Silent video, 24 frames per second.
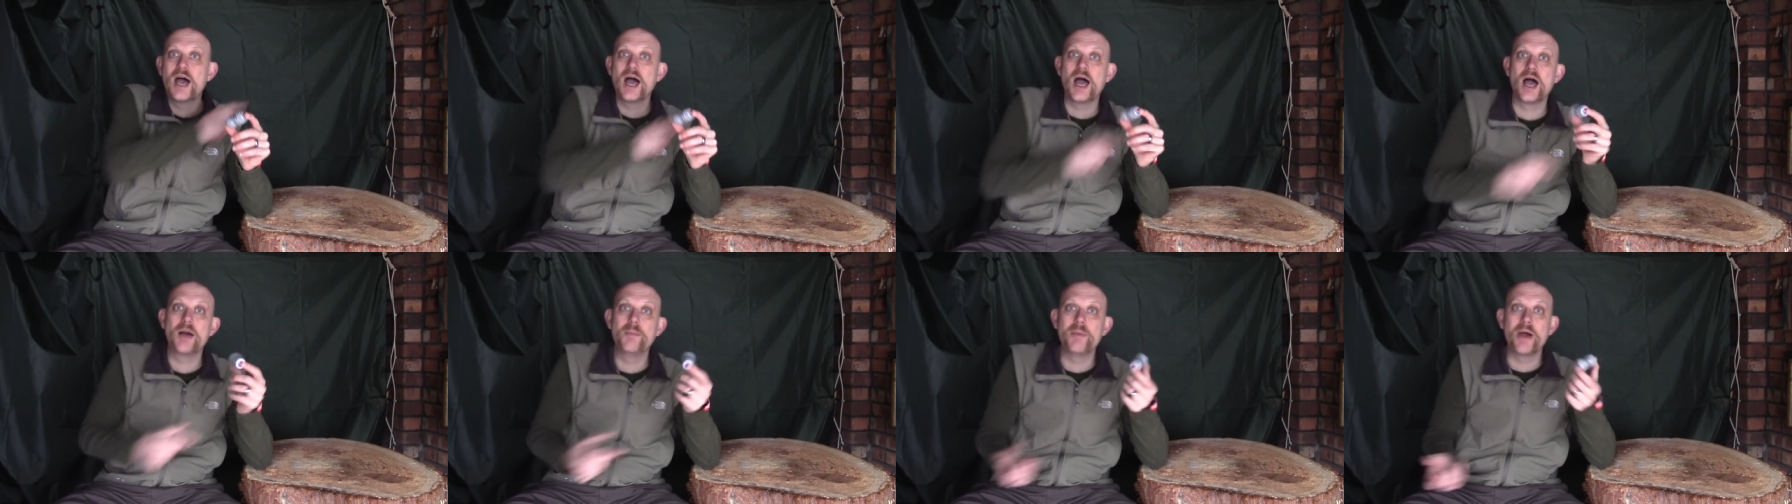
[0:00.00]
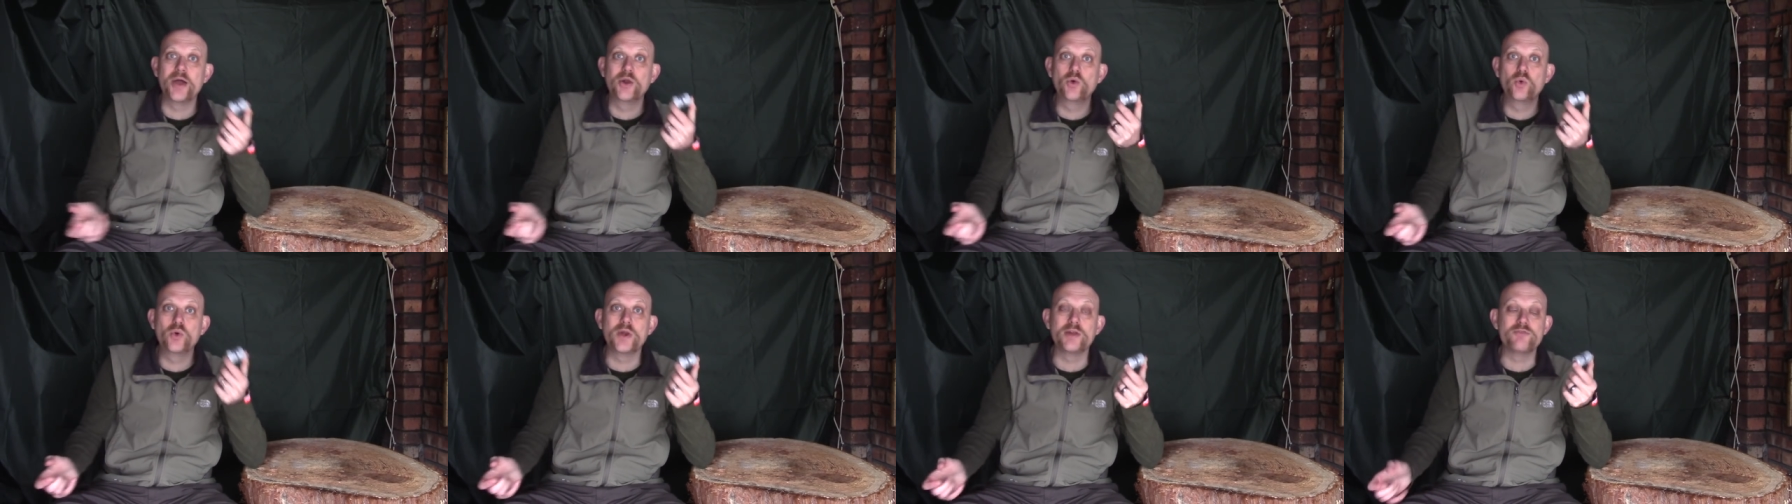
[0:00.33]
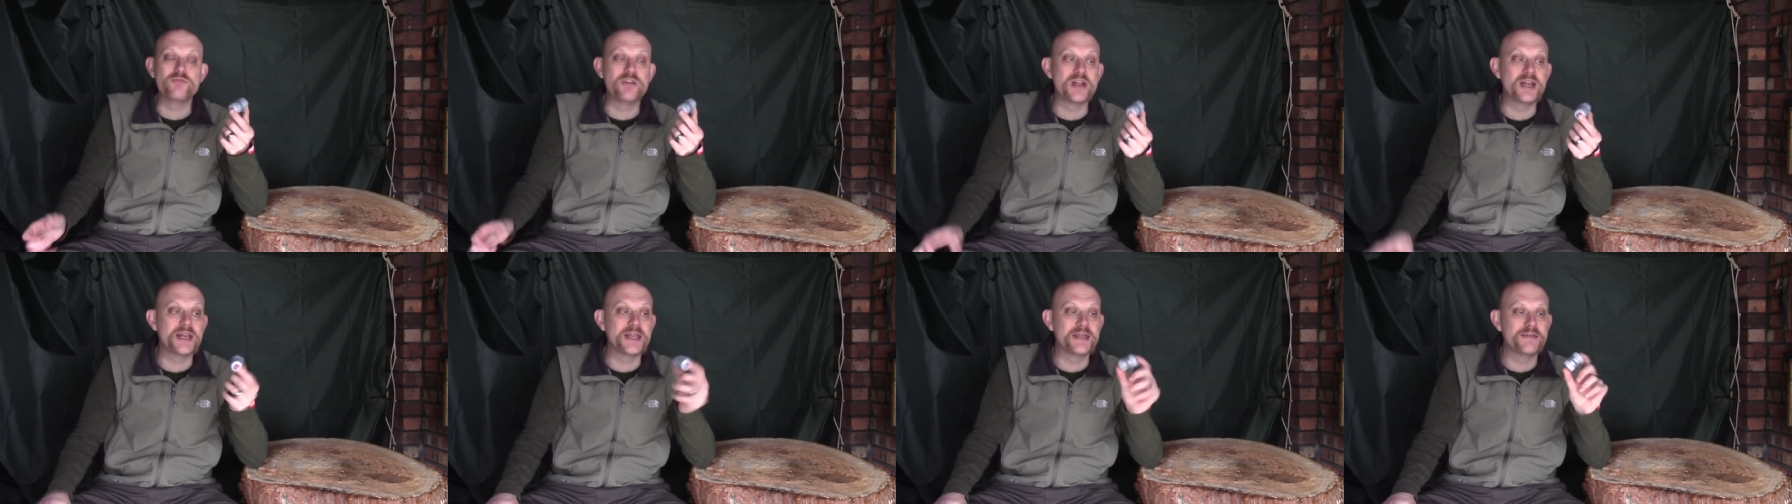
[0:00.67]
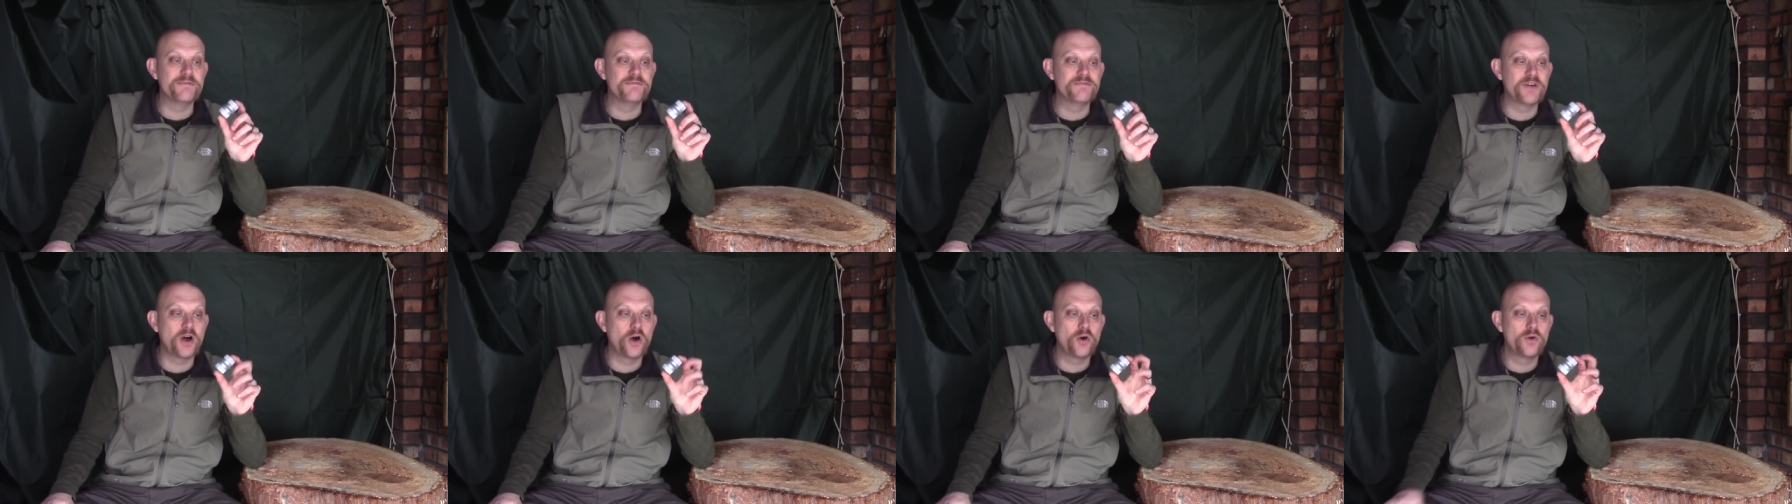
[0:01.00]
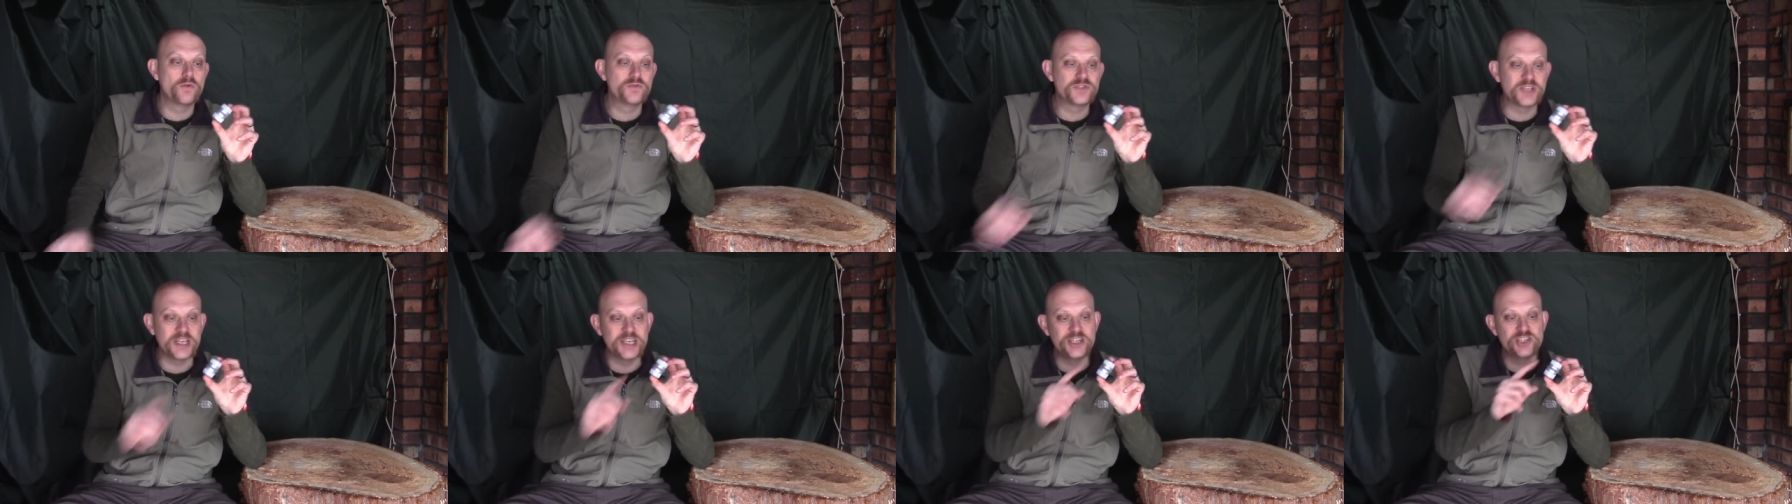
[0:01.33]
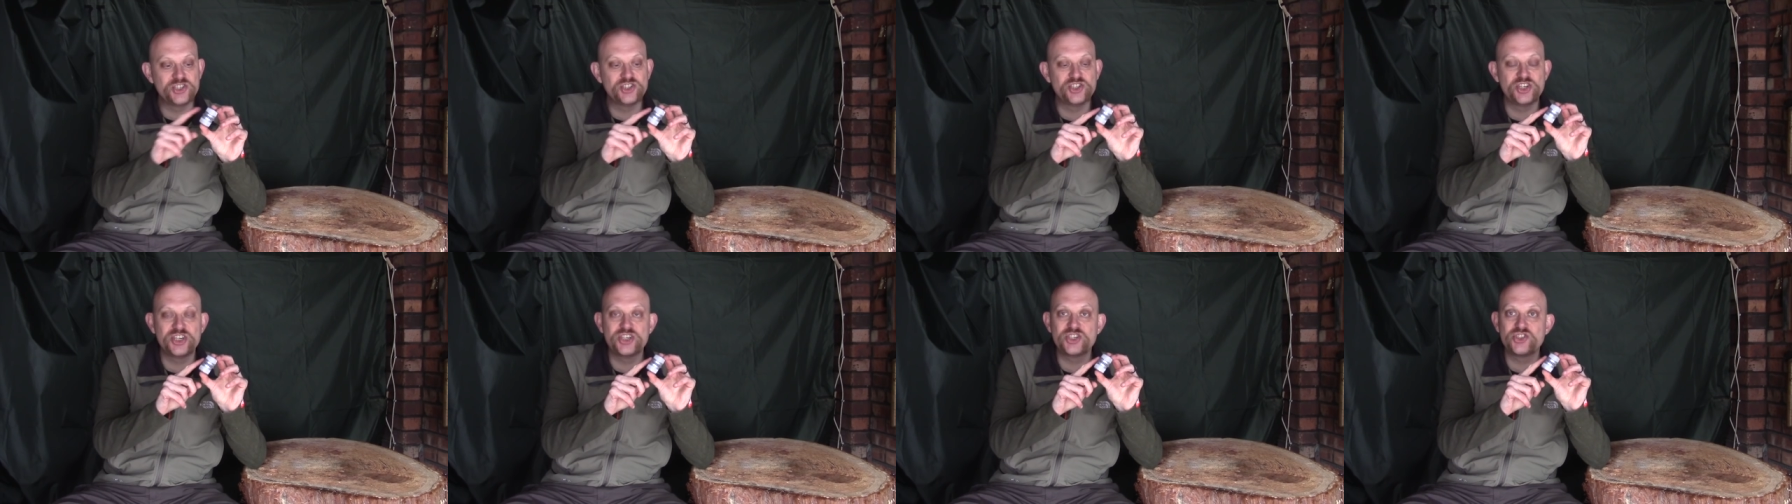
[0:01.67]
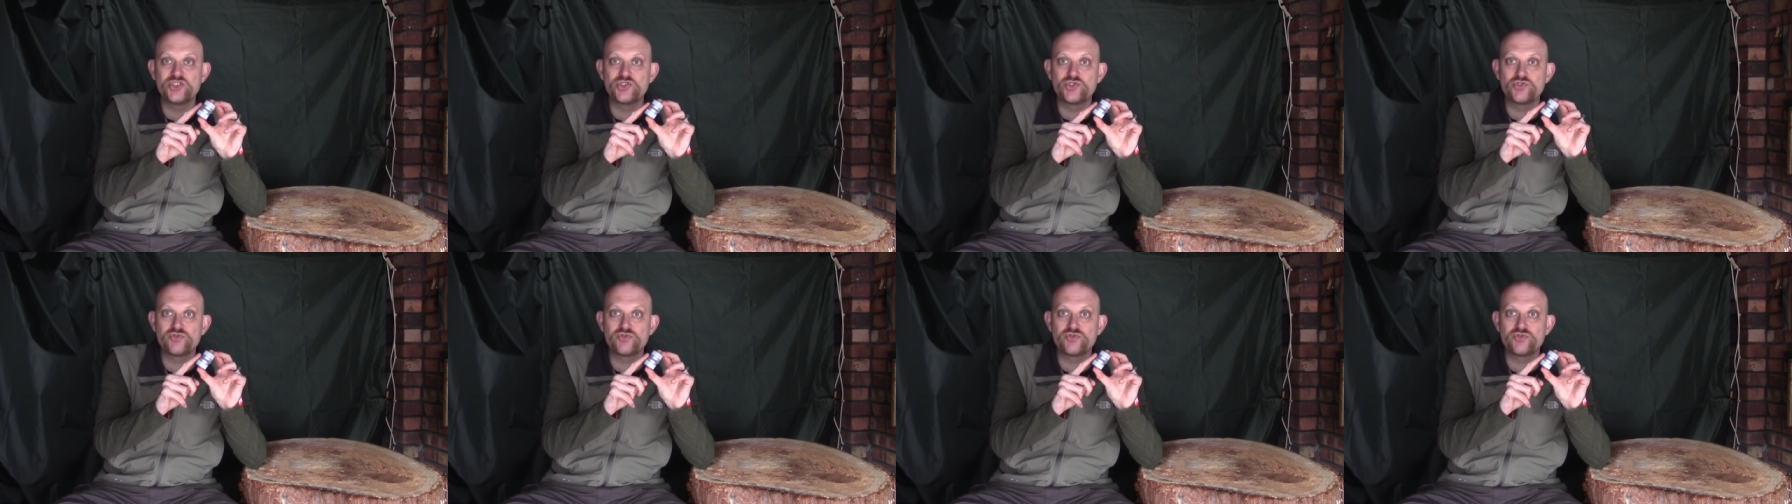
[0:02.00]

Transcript: Um, and all it really involves is just